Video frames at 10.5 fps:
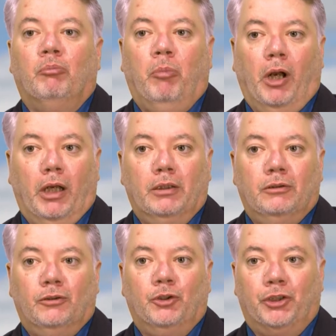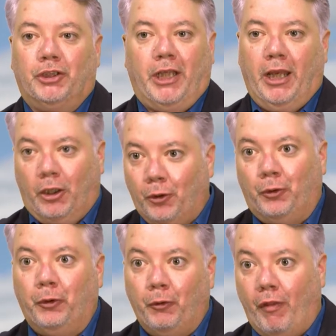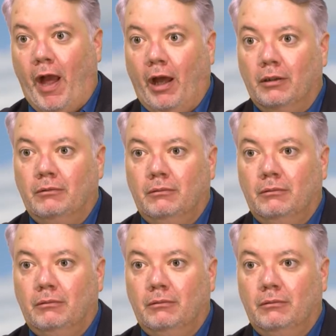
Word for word: But you just can't go do that.